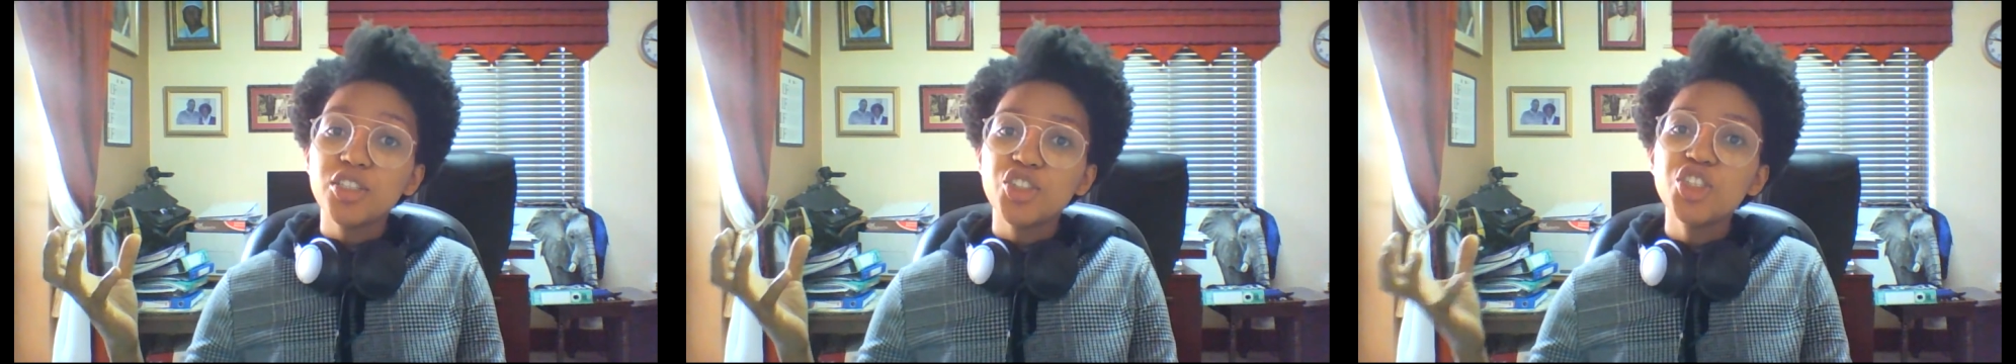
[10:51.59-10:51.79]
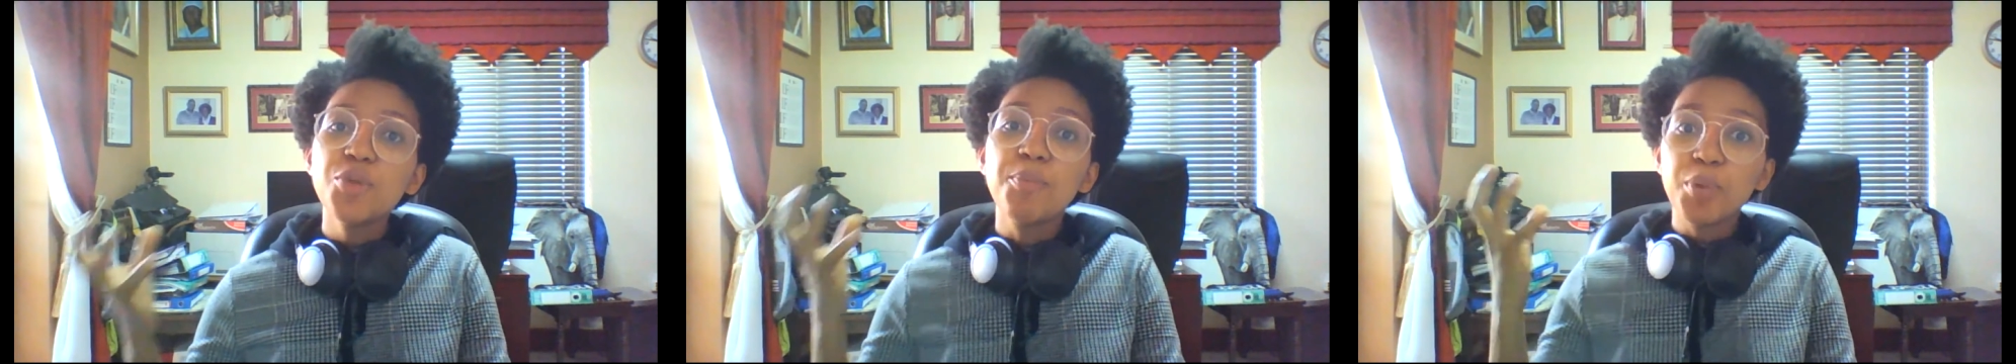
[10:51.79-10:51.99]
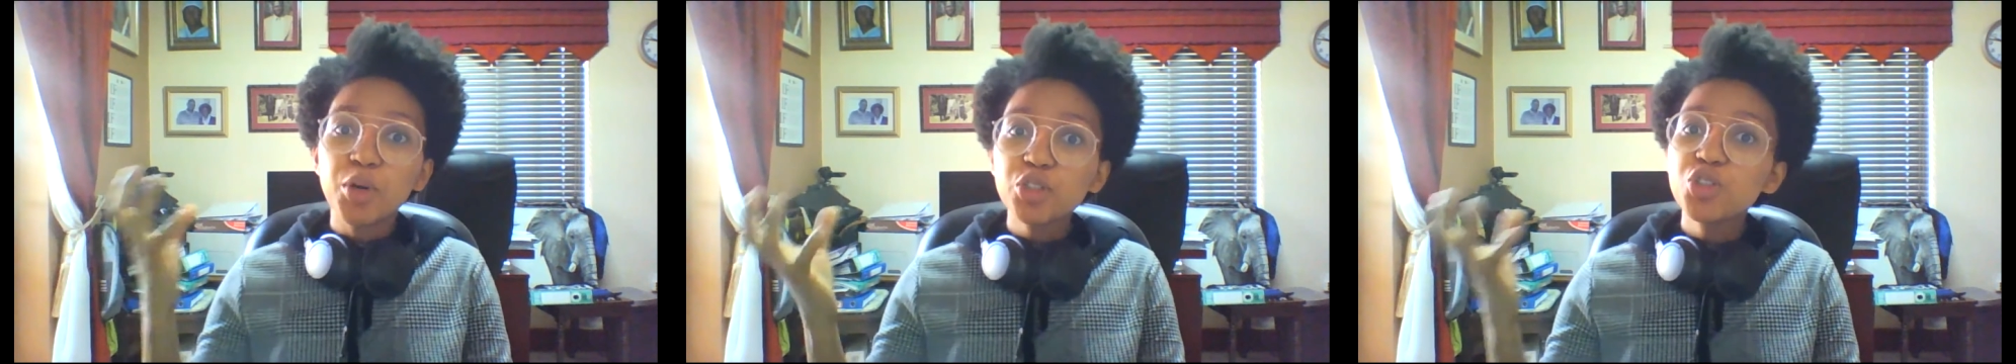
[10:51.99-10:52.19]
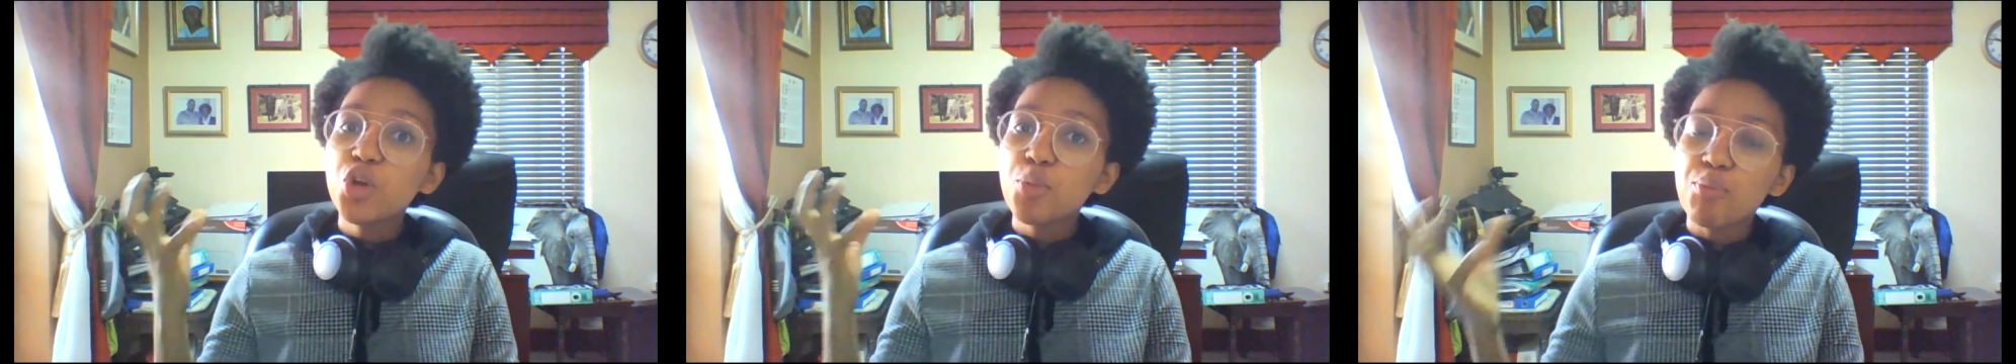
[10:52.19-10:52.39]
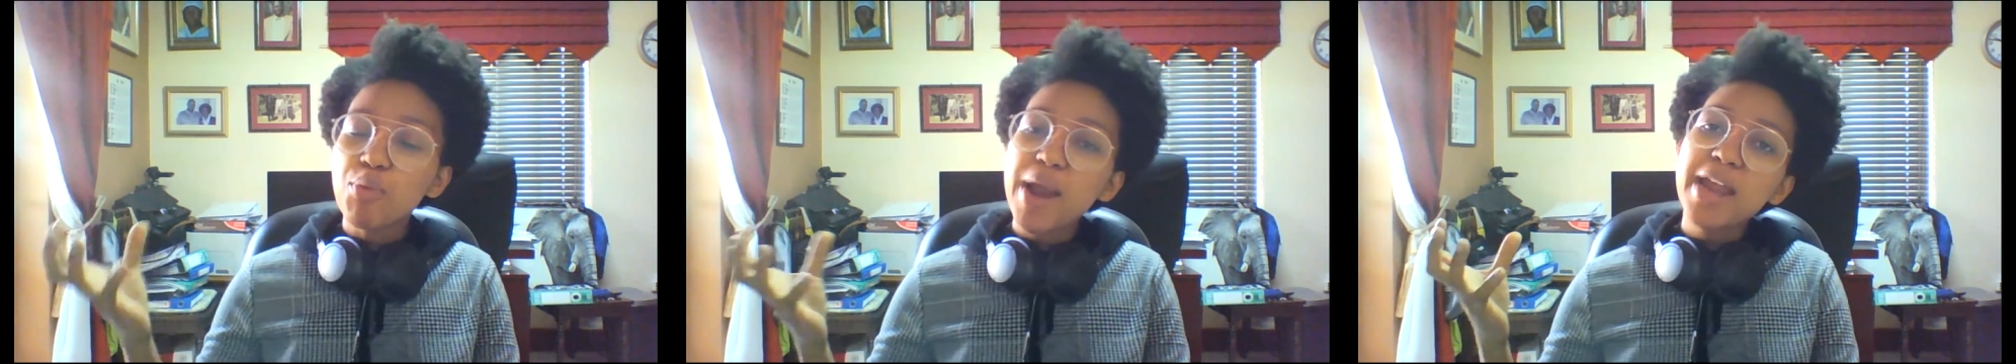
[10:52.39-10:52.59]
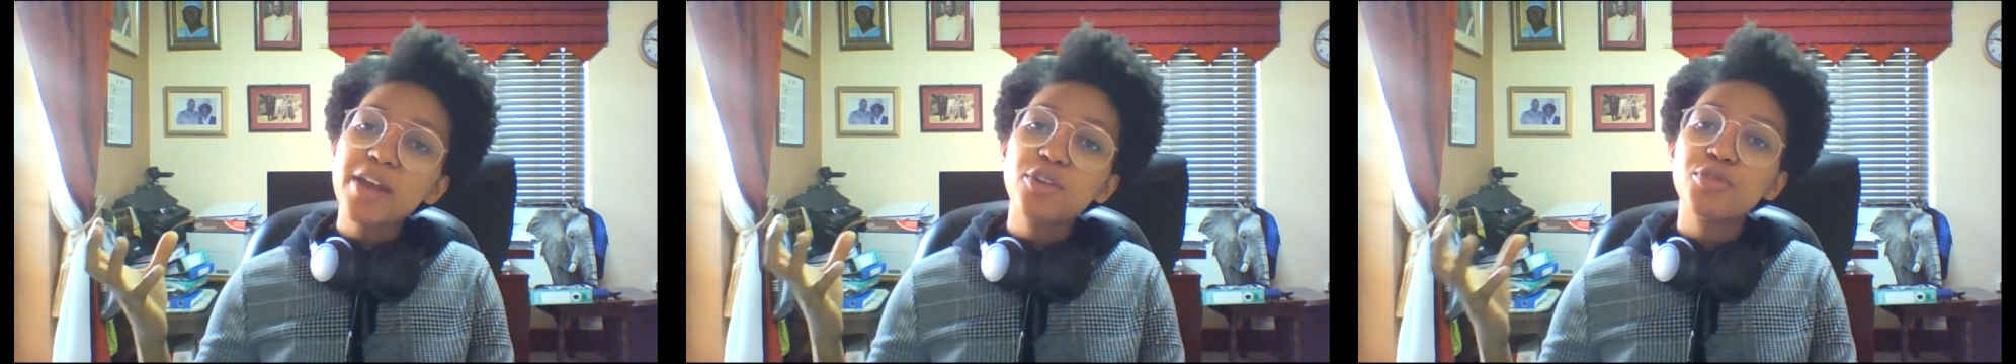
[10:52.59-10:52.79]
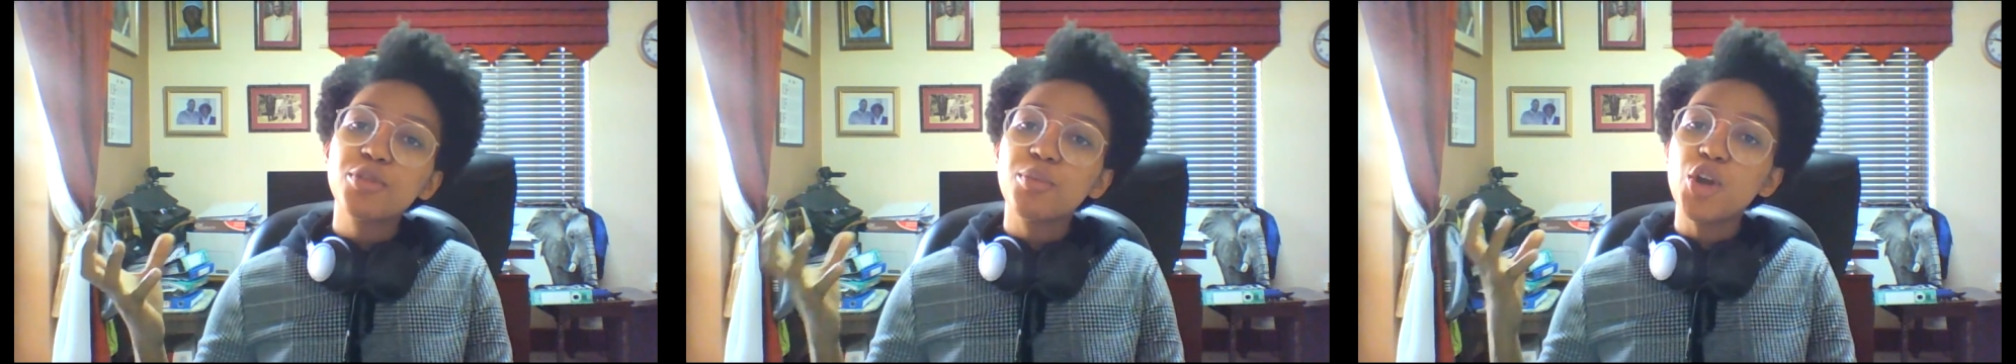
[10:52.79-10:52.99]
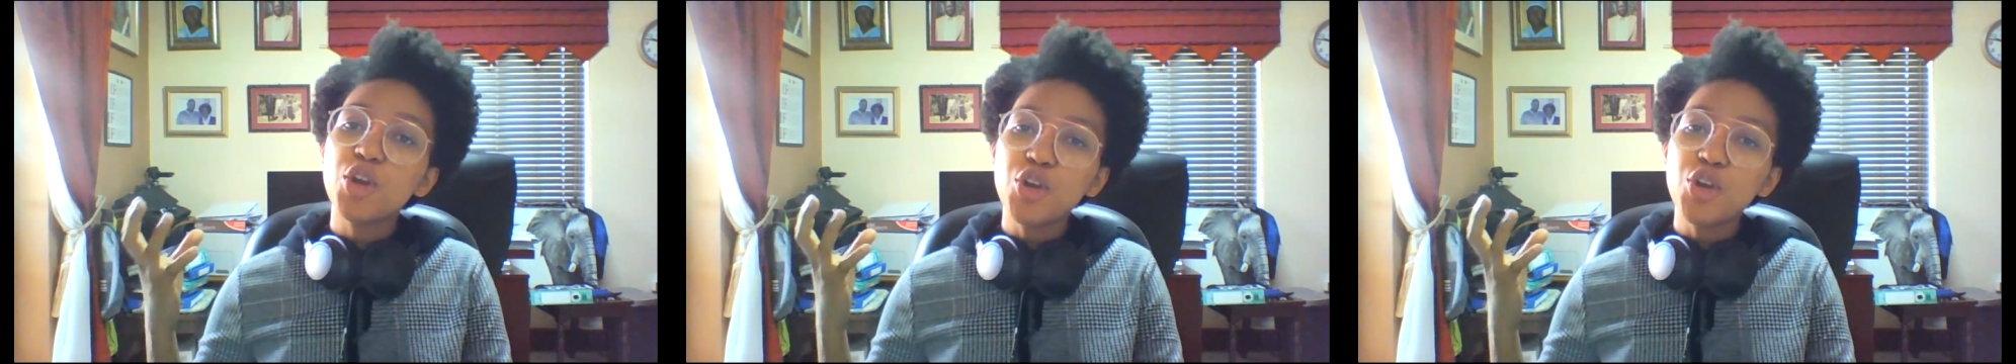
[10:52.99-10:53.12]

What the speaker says: She built her brand from her